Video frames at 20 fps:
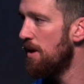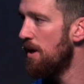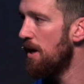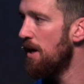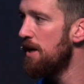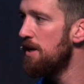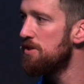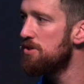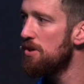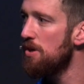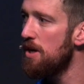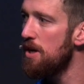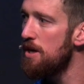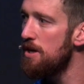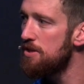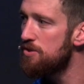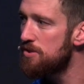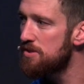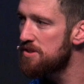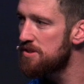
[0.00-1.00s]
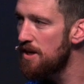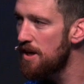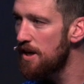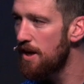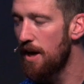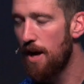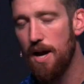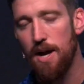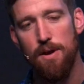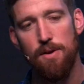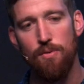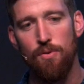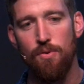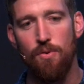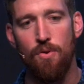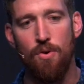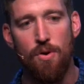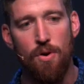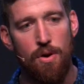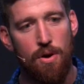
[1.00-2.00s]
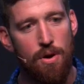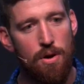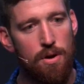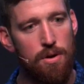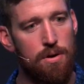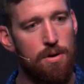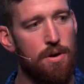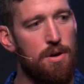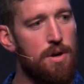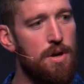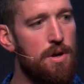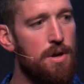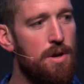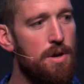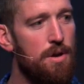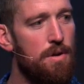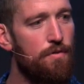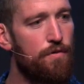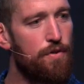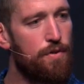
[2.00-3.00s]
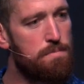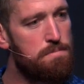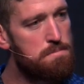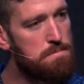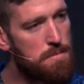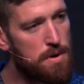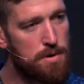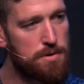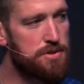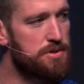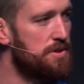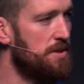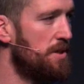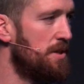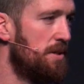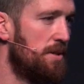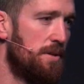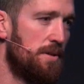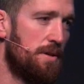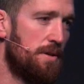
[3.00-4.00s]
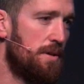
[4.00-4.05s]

And he's, he's saying, I long for mercy.